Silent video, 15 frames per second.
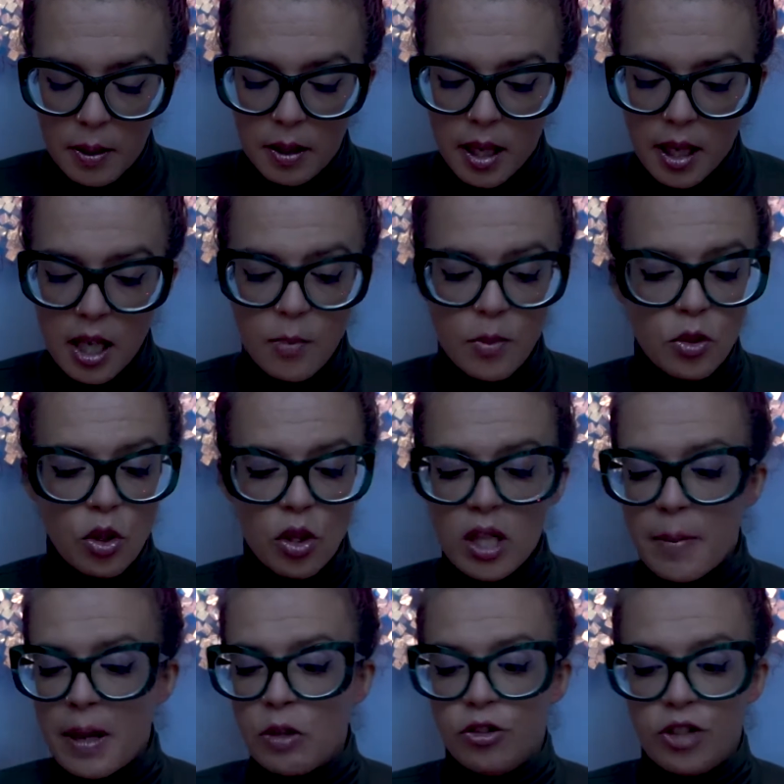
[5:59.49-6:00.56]
And I'm not talking
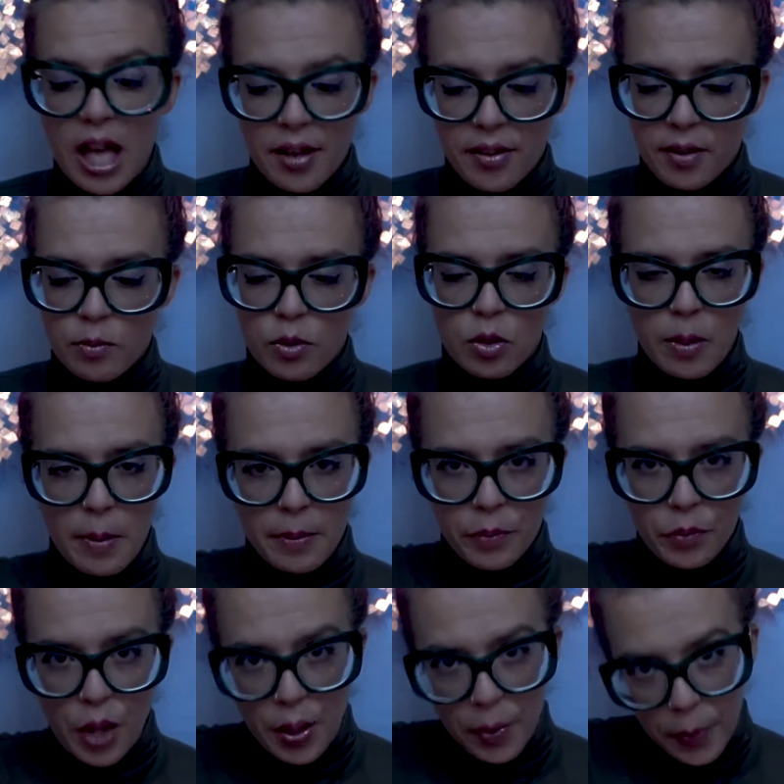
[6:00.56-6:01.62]
about death, I'm talking
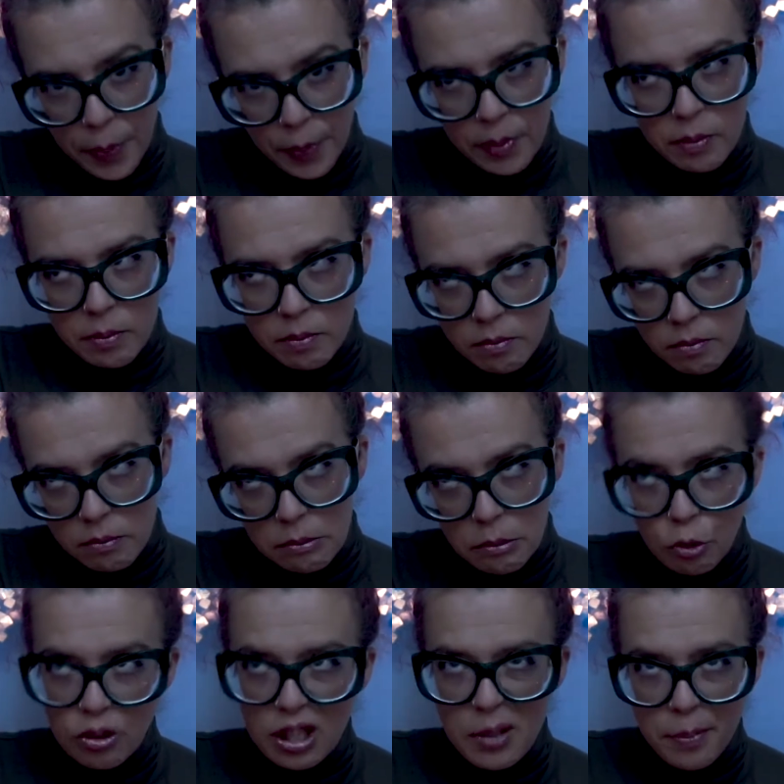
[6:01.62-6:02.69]
about death.
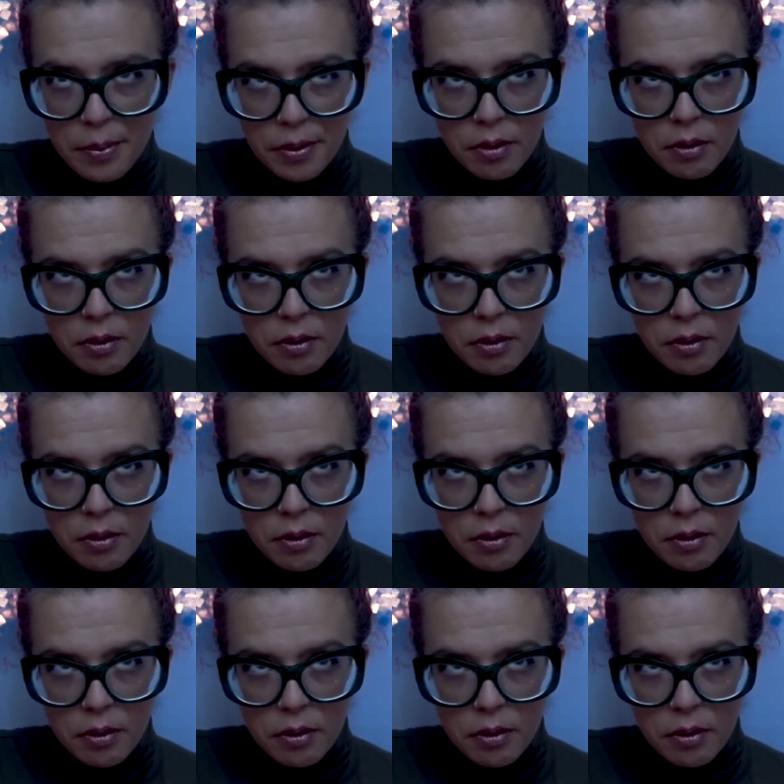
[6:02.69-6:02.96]
Or depth?